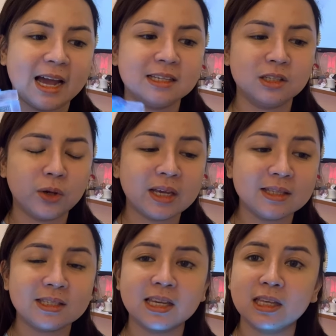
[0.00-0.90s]
as you
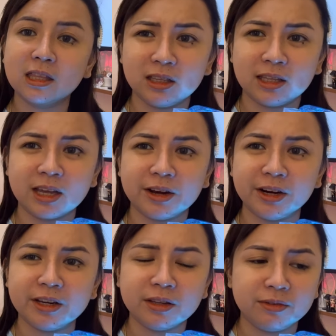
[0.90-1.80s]
can see
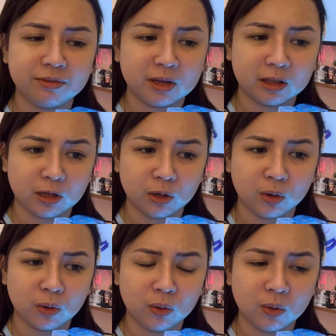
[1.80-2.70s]
here in the
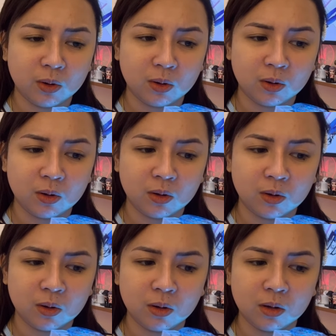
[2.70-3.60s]
video,
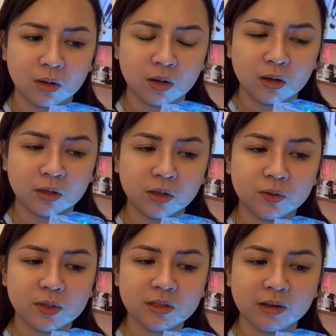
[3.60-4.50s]

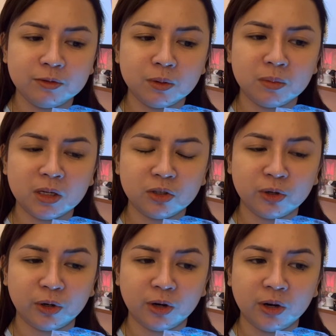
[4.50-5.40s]
you just have to make
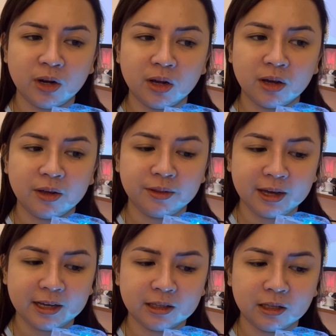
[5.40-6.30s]
sure
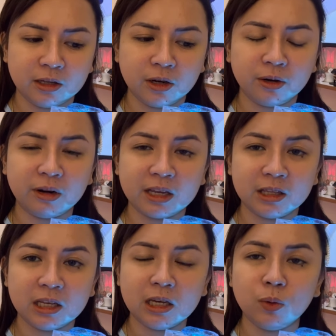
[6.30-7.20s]
that you're
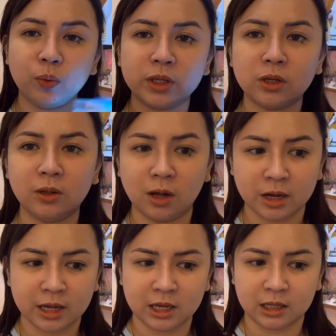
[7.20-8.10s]
ready when you
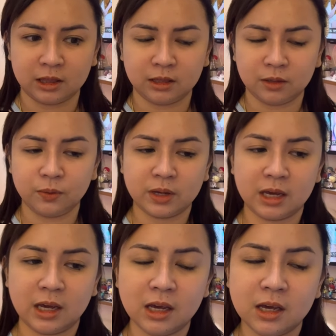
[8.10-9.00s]
log in,
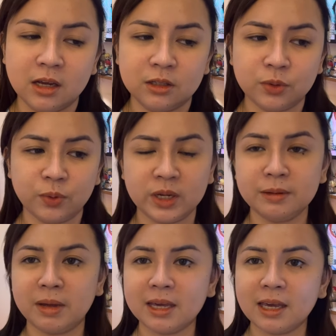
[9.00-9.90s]
okay? So
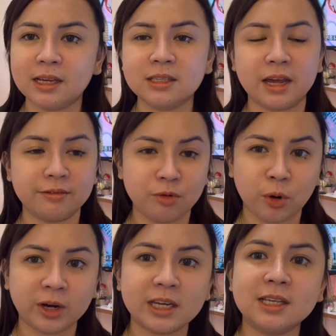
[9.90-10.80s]
in my case, I've
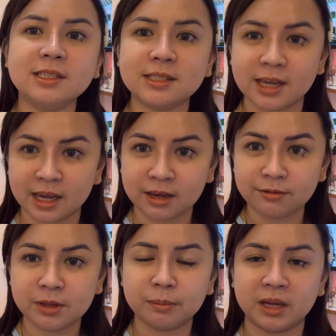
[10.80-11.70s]
already
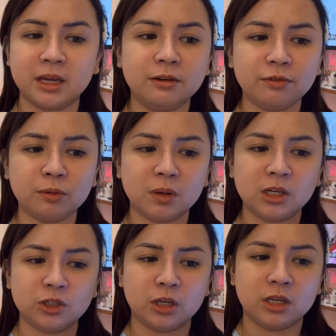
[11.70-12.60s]
saved my
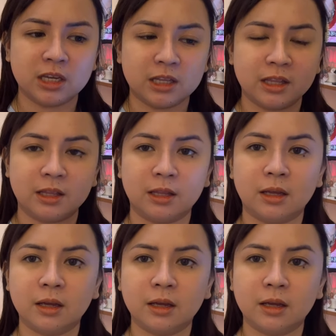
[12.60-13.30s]
information in